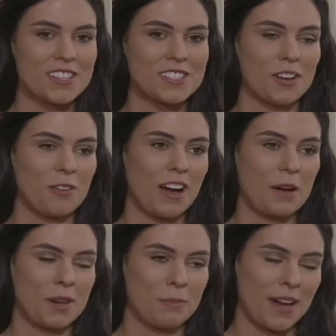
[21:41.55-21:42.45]
So
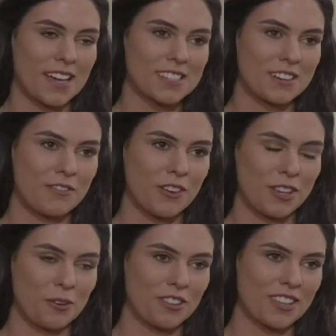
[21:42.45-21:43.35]
I'm an ambassador for
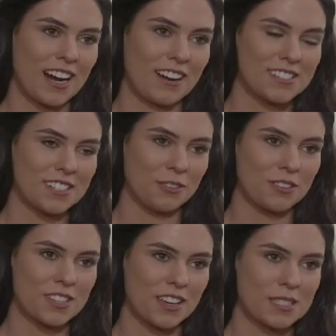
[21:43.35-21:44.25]
the Northern Ireland
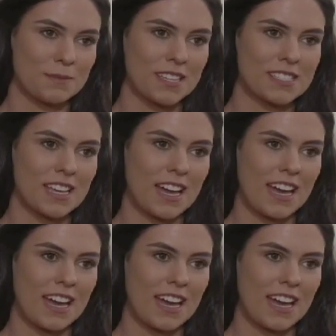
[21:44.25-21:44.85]
Children's Hospice,